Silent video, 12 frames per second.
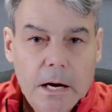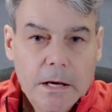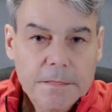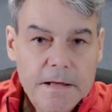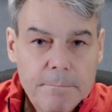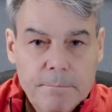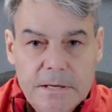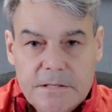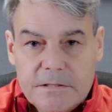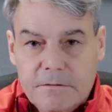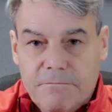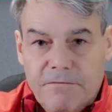on that
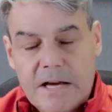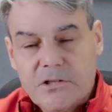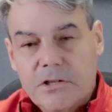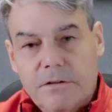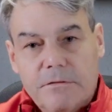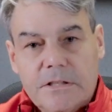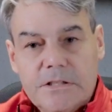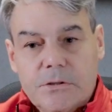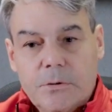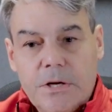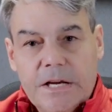piece of flashing of the lintel,